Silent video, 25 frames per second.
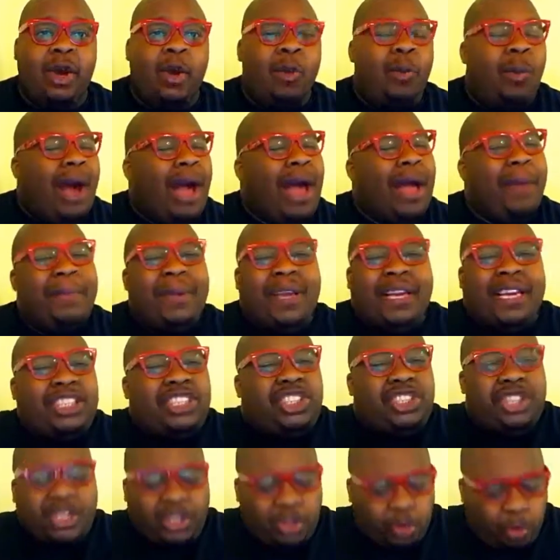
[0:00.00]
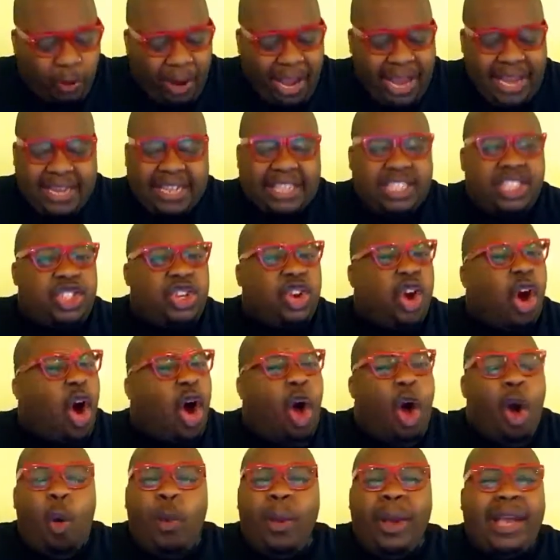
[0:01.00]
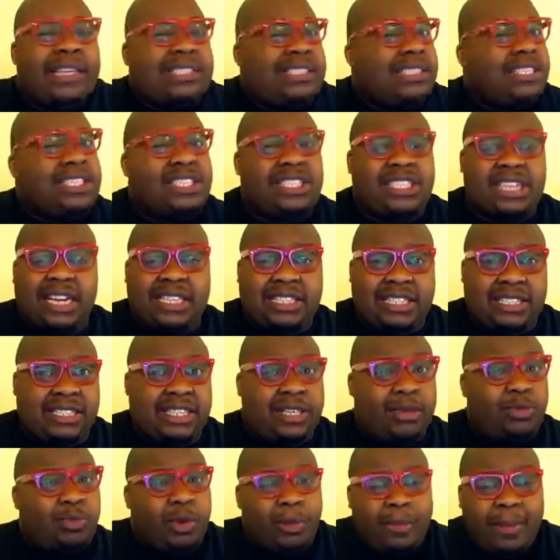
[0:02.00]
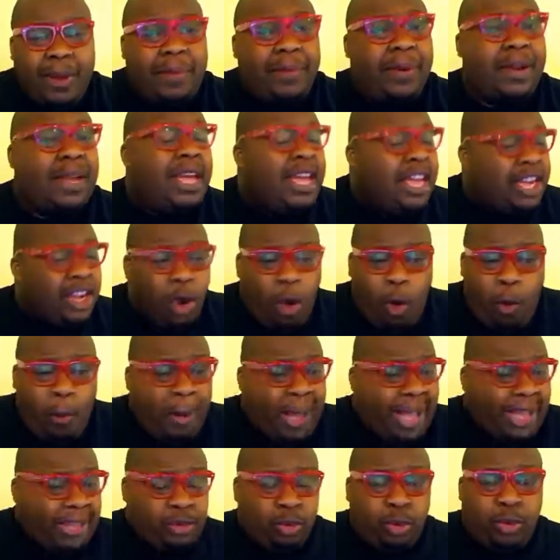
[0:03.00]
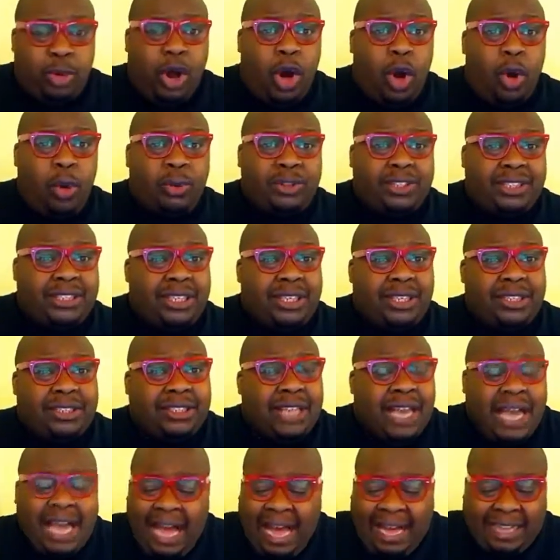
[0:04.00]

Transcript: Why? Because greatness, you're always adjusting. Remember, go back through the whole series.